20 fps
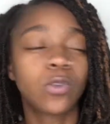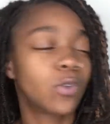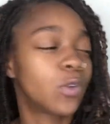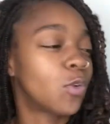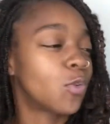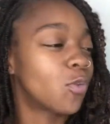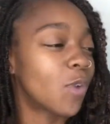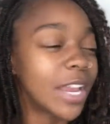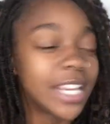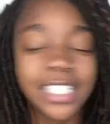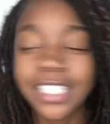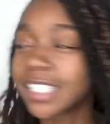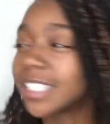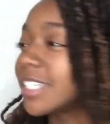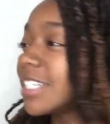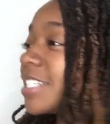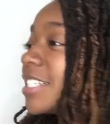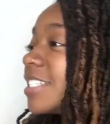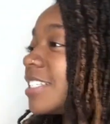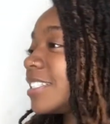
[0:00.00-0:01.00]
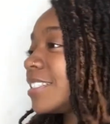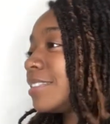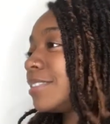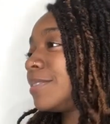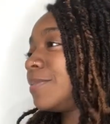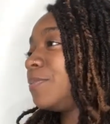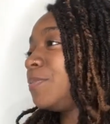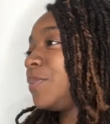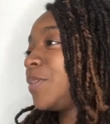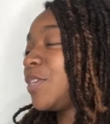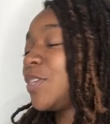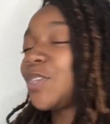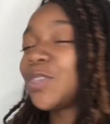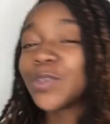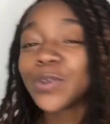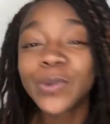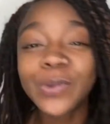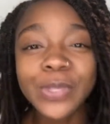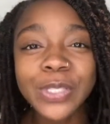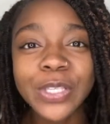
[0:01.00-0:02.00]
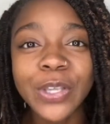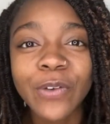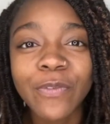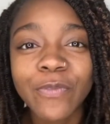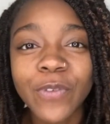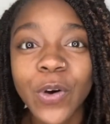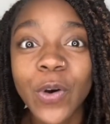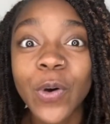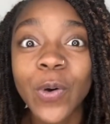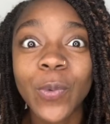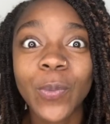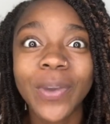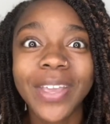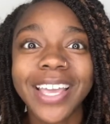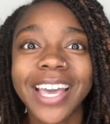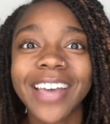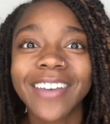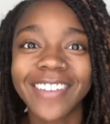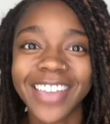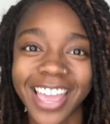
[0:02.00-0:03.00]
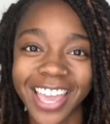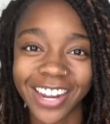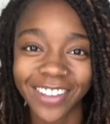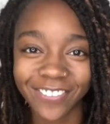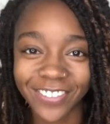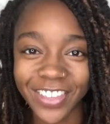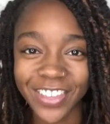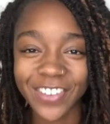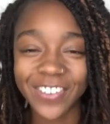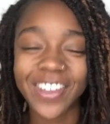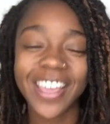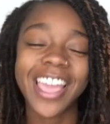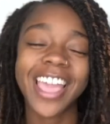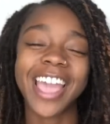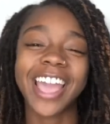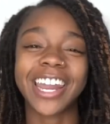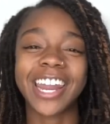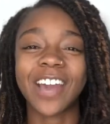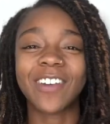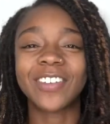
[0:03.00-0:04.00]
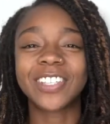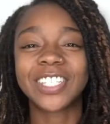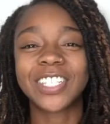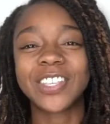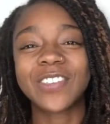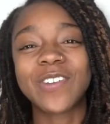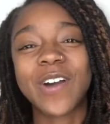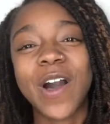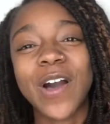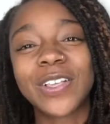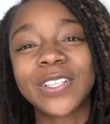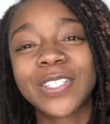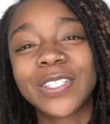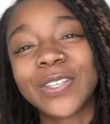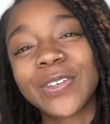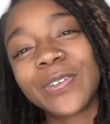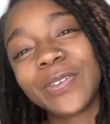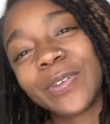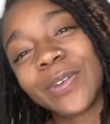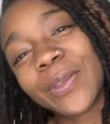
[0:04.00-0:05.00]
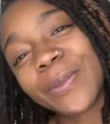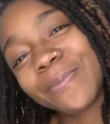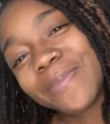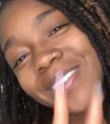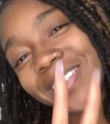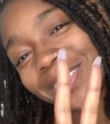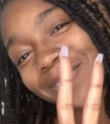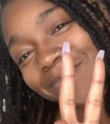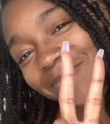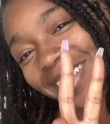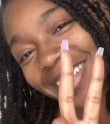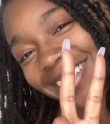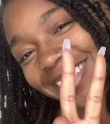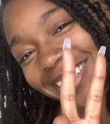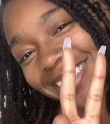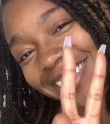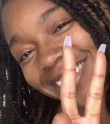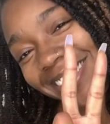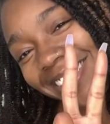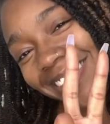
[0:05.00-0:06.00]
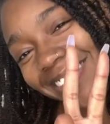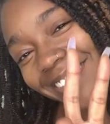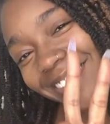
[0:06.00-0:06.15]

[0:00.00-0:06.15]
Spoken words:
gracious, beautiful week ahead of you, and I will see you all soon. Peace and blessings.